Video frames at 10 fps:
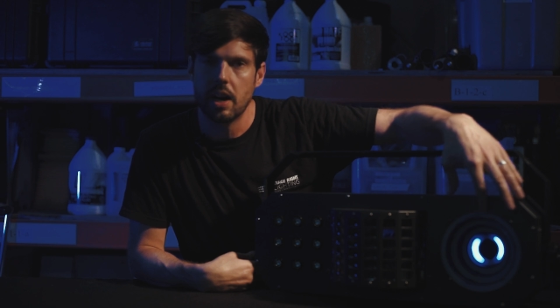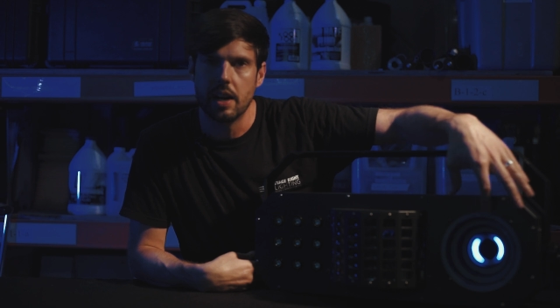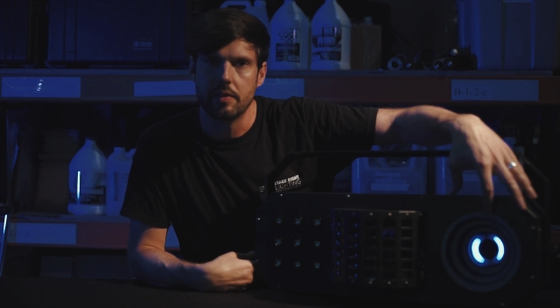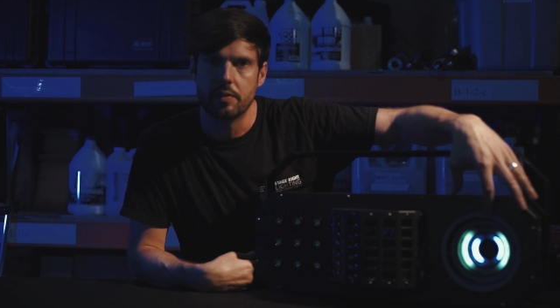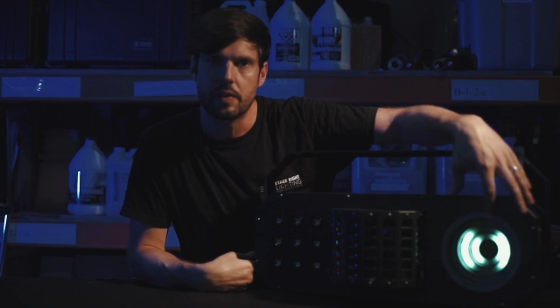
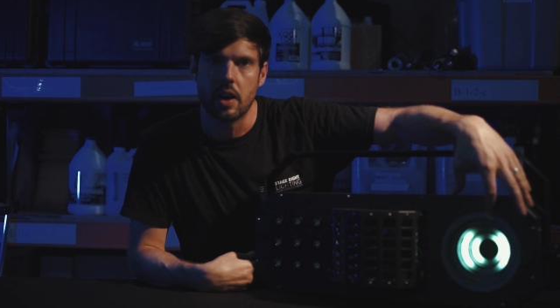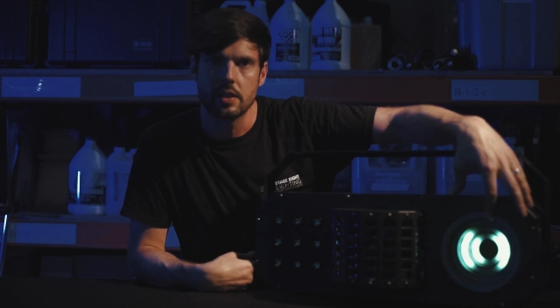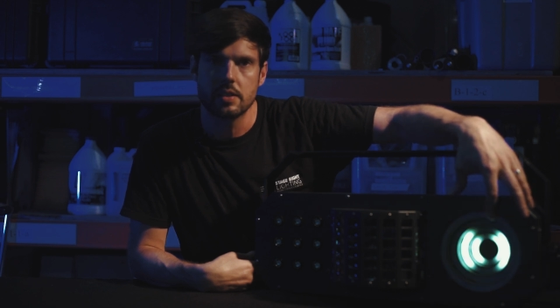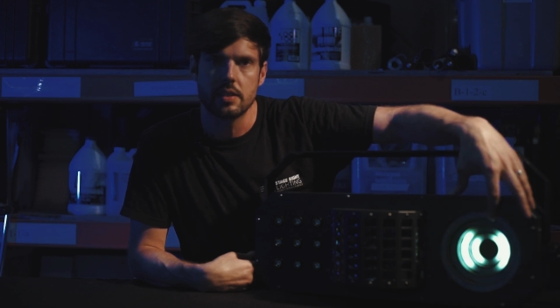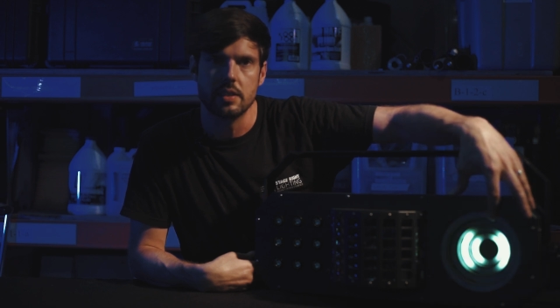behind
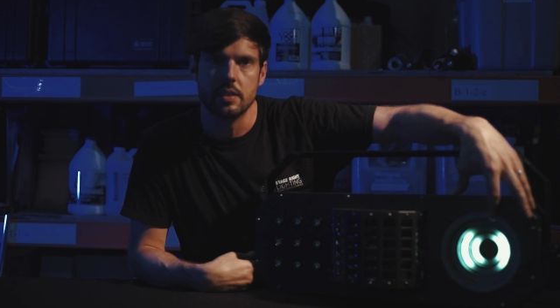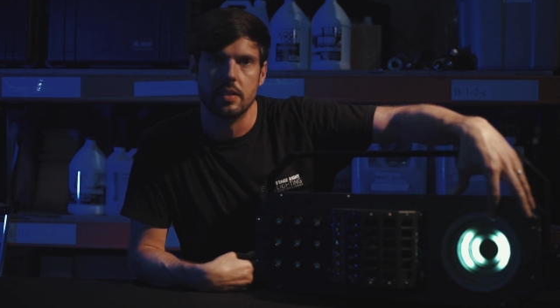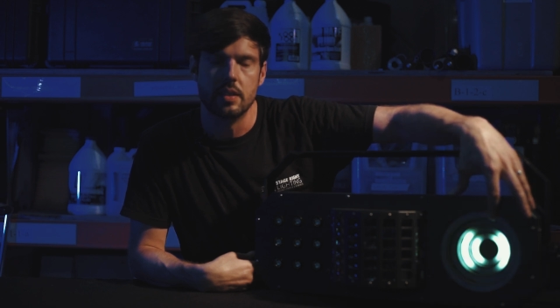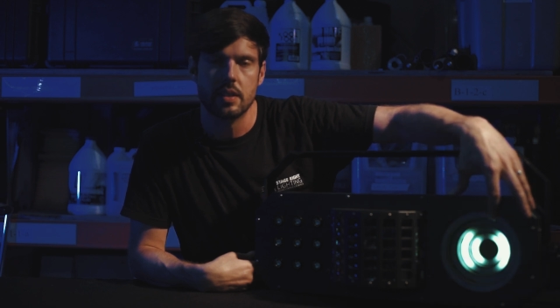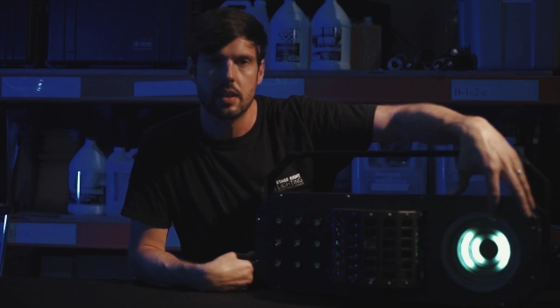frosted
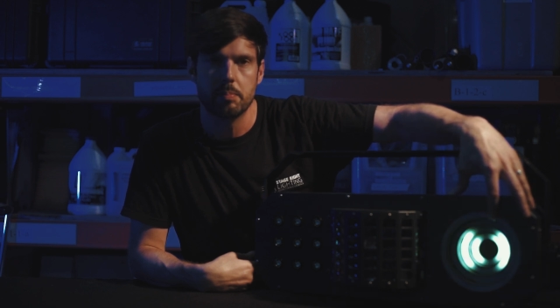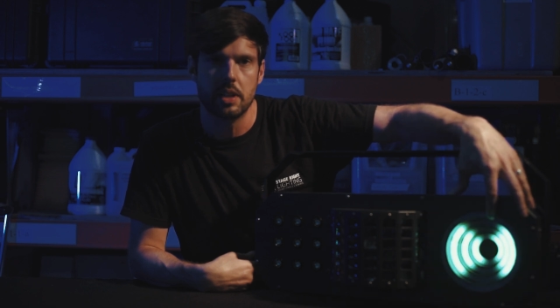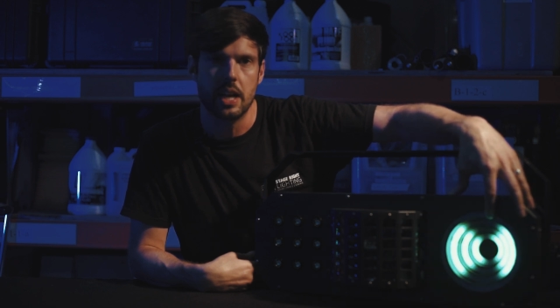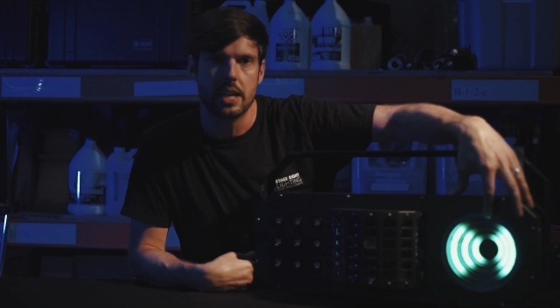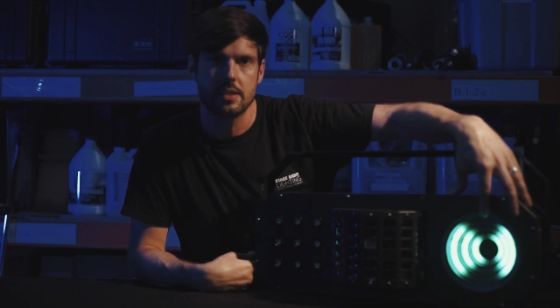
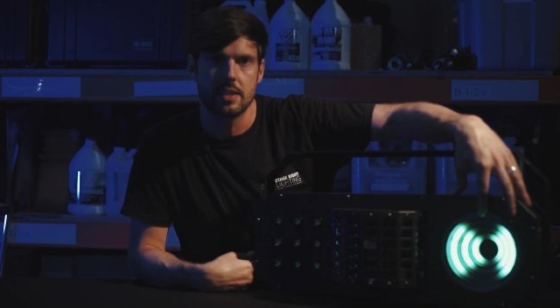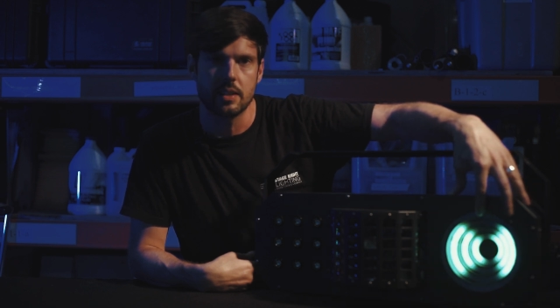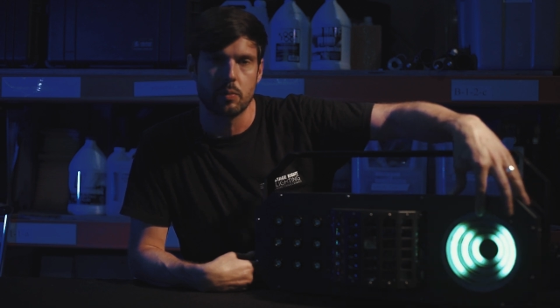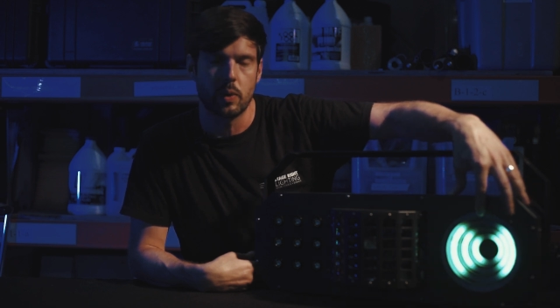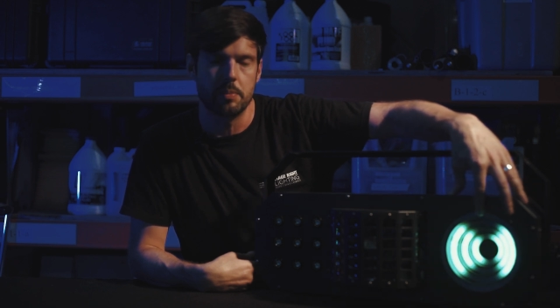
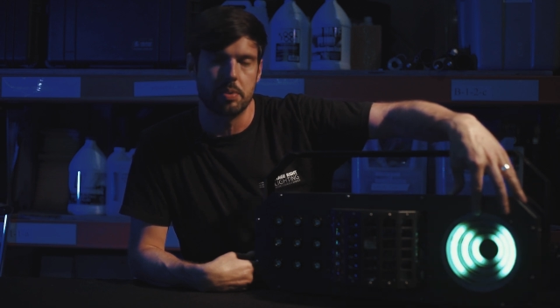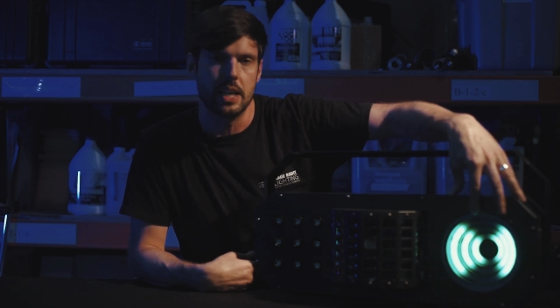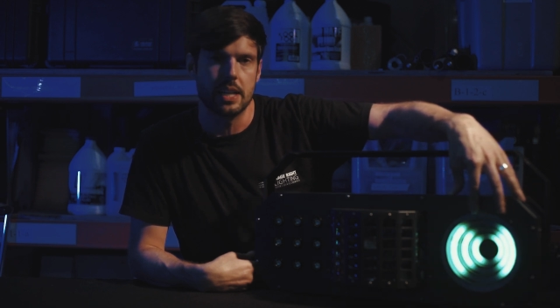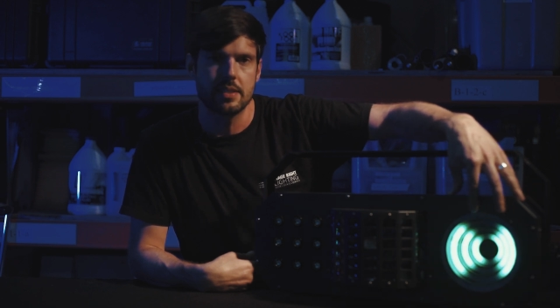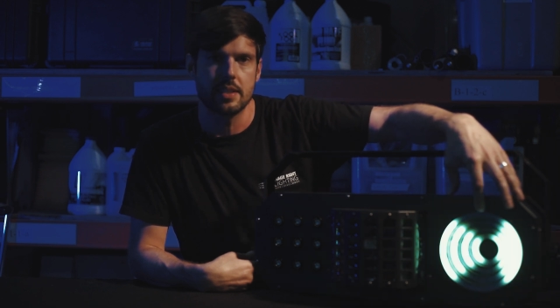plastic, white
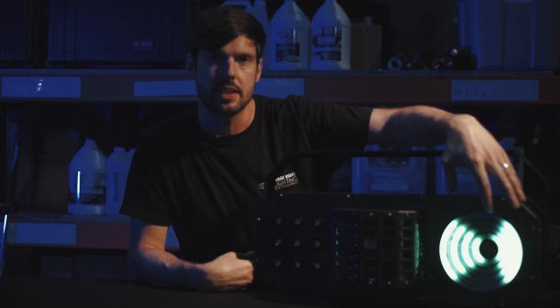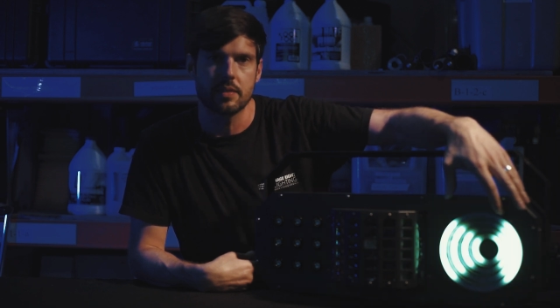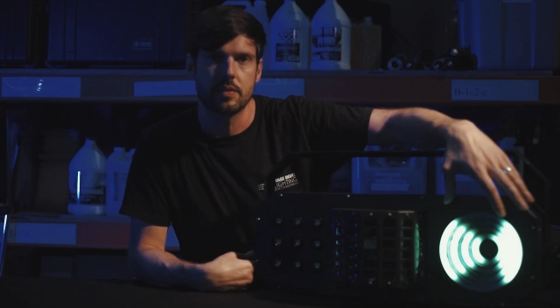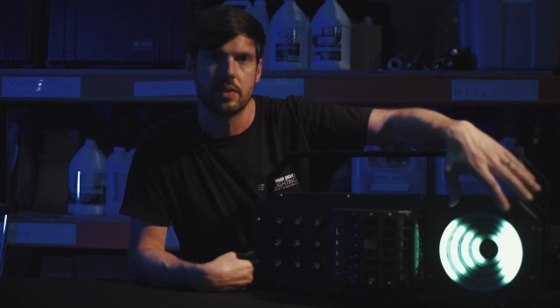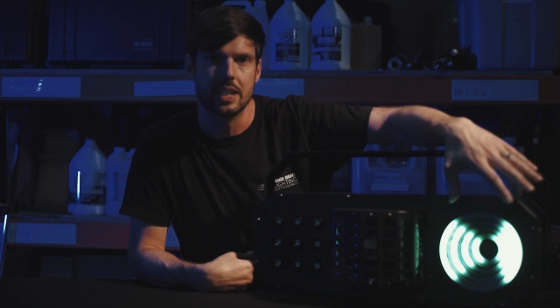plastic,
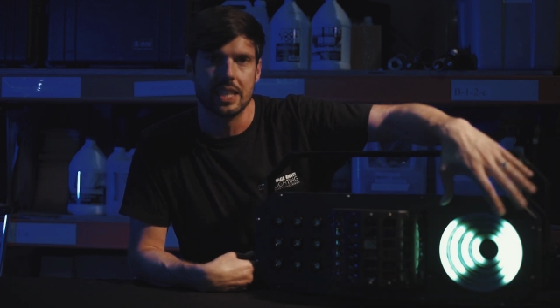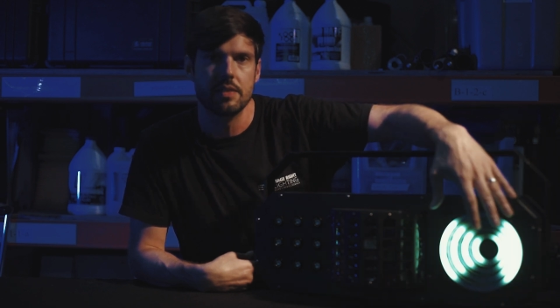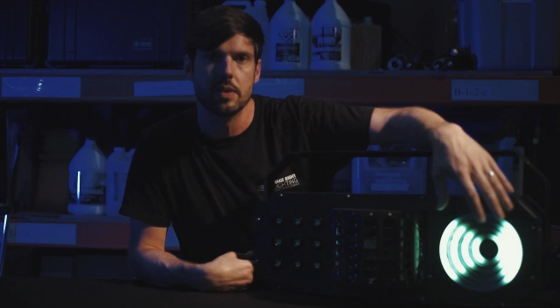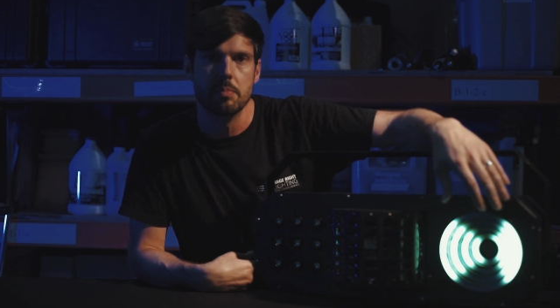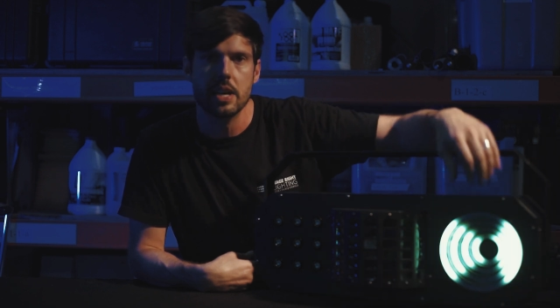for an
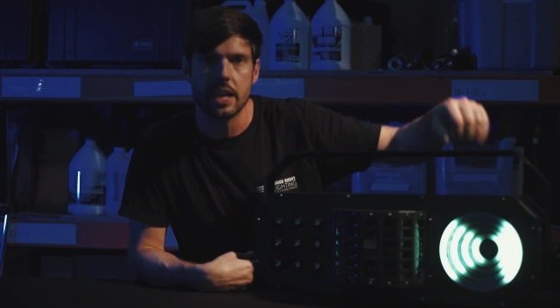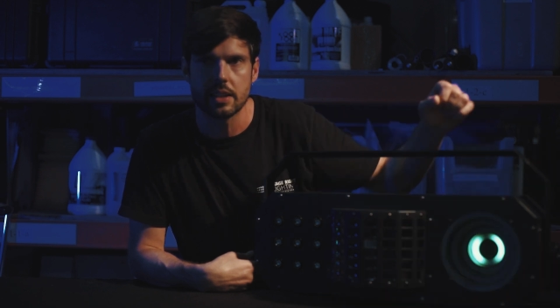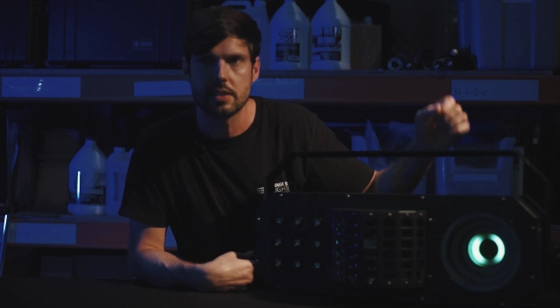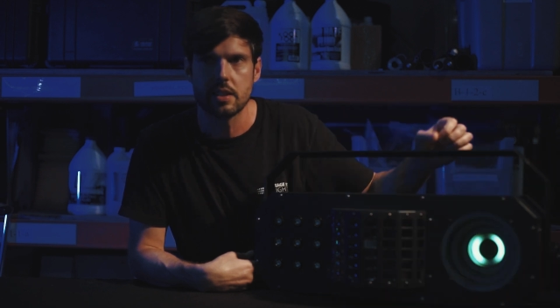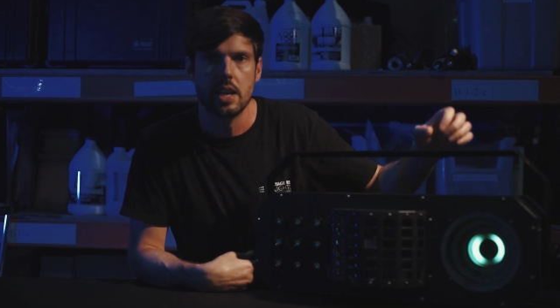even
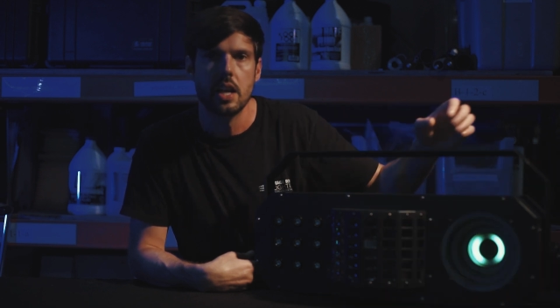mix.